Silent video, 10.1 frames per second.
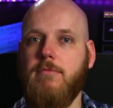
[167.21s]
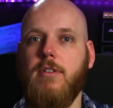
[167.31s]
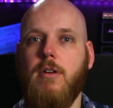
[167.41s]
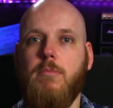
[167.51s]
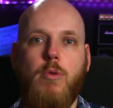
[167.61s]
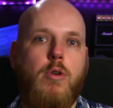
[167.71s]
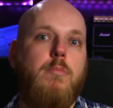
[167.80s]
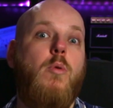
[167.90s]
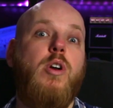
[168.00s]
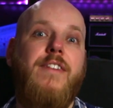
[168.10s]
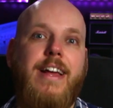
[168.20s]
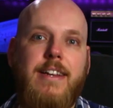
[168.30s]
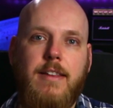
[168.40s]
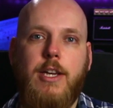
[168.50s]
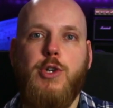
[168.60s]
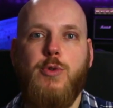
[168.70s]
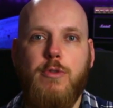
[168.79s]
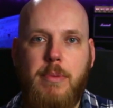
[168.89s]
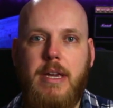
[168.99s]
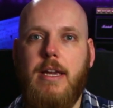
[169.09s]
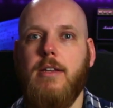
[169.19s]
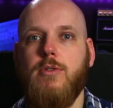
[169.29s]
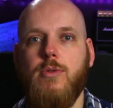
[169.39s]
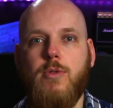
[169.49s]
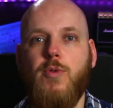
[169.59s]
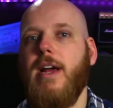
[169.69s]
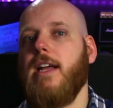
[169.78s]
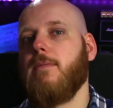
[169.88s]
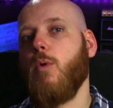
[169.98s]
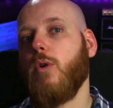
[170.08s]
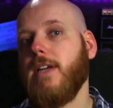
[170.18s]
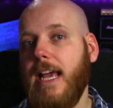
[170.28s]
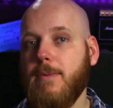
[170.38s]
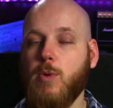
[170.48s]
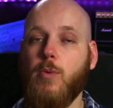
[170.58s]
the more motivated they should be to create more games,